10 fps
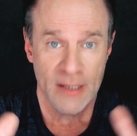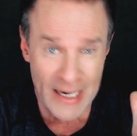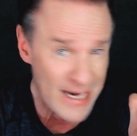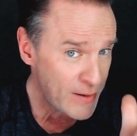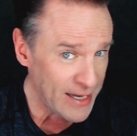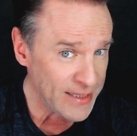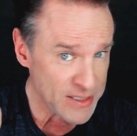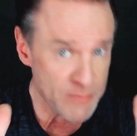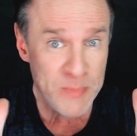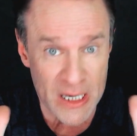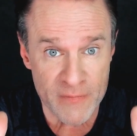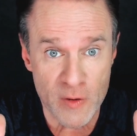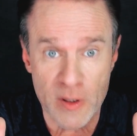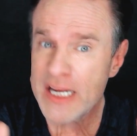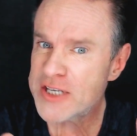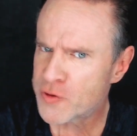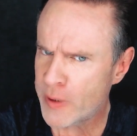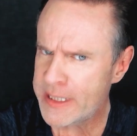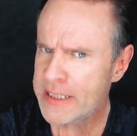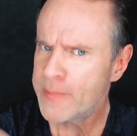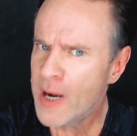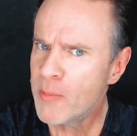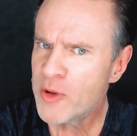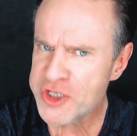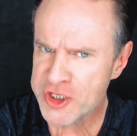And now get this, Bigfoot is threatening to publish a